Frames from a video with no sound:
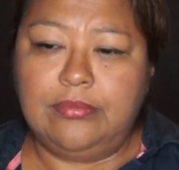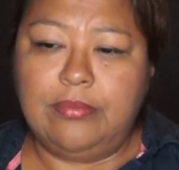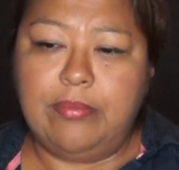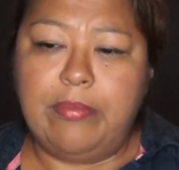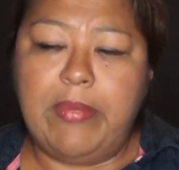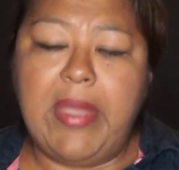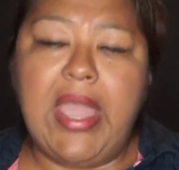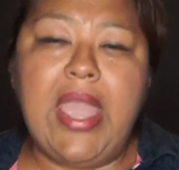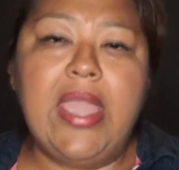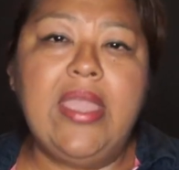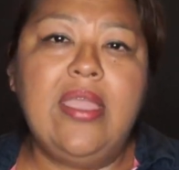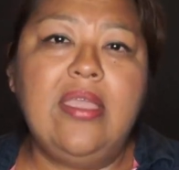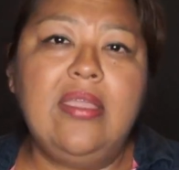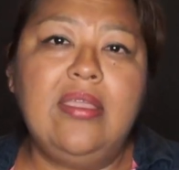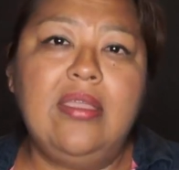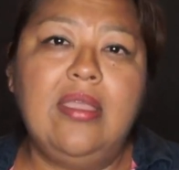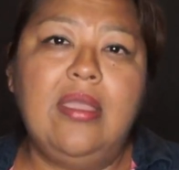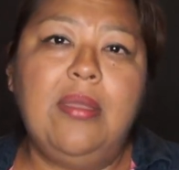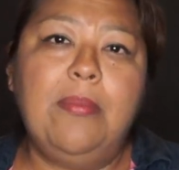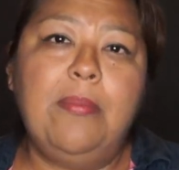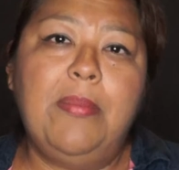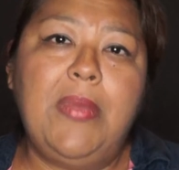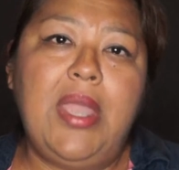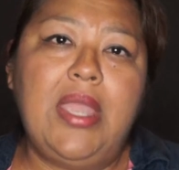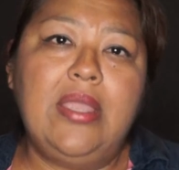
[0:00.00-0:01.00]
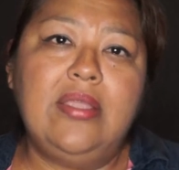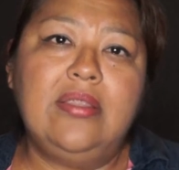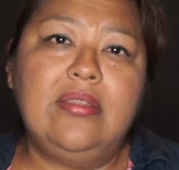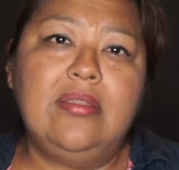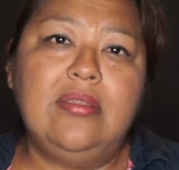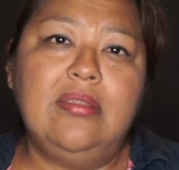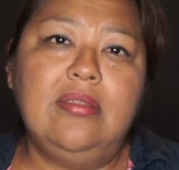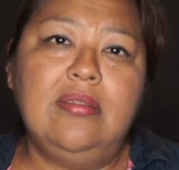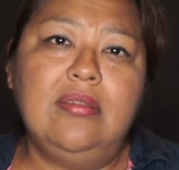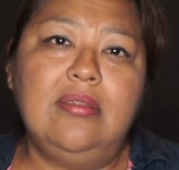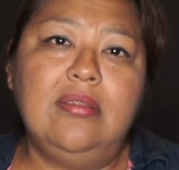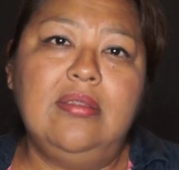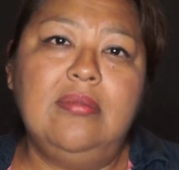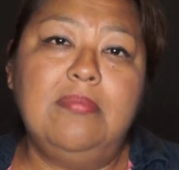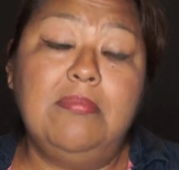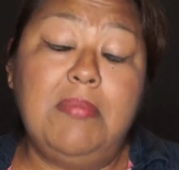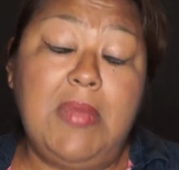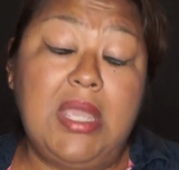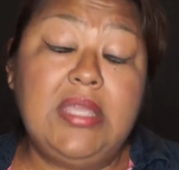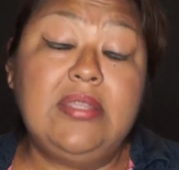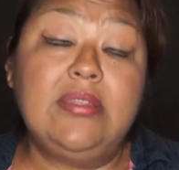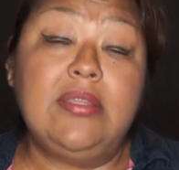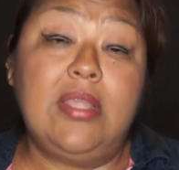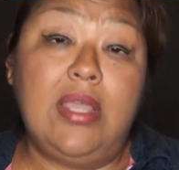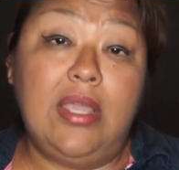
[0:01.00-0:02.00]
May
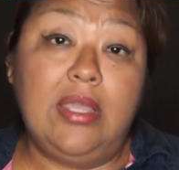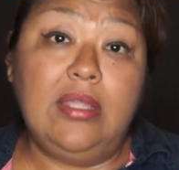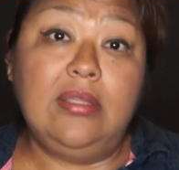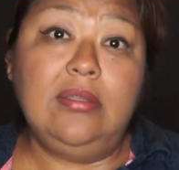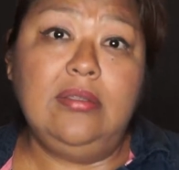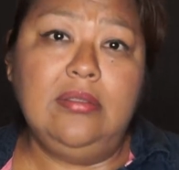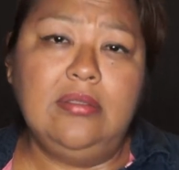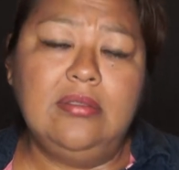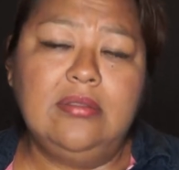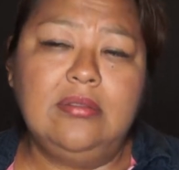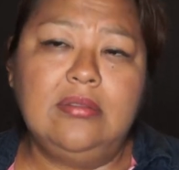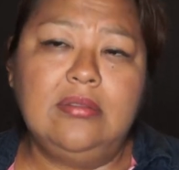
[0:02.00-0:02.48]
10,